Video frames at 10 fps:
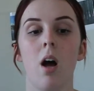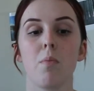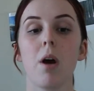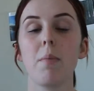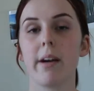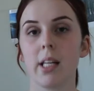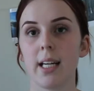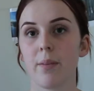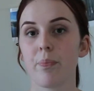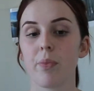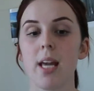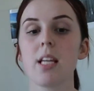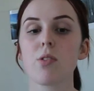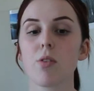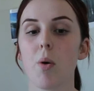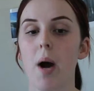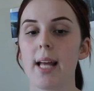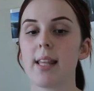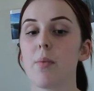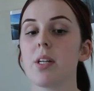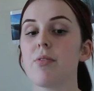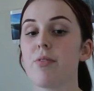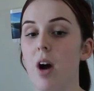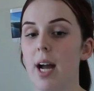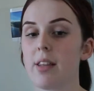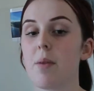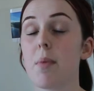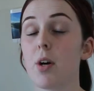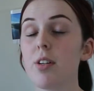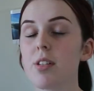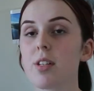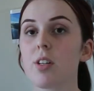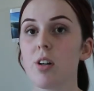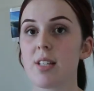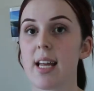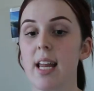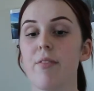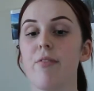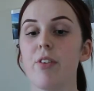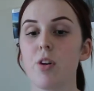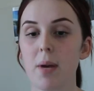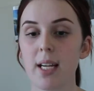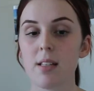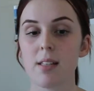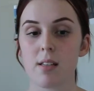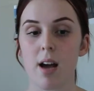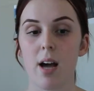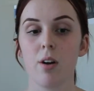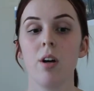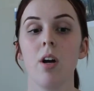Primarily, it is required that we define the mode, content, and filmmaker's style.